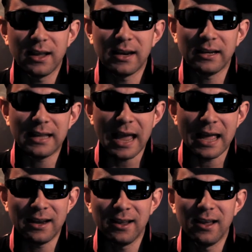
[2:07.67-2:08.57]
and
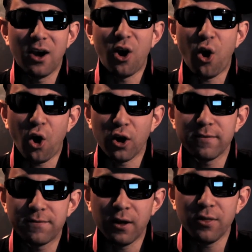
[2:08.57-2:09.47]
again, a
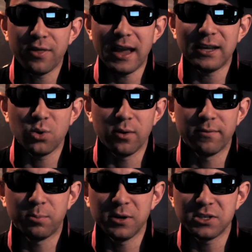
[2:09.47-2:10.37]
heartfelt thank you of
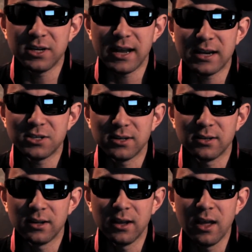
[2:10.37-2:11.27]
appreciation.
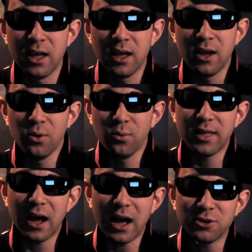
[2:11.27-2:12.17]

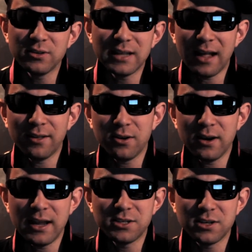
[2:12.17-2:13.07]
With a $100
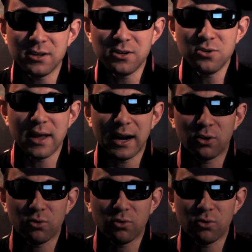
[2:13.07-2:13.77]
donation, you get a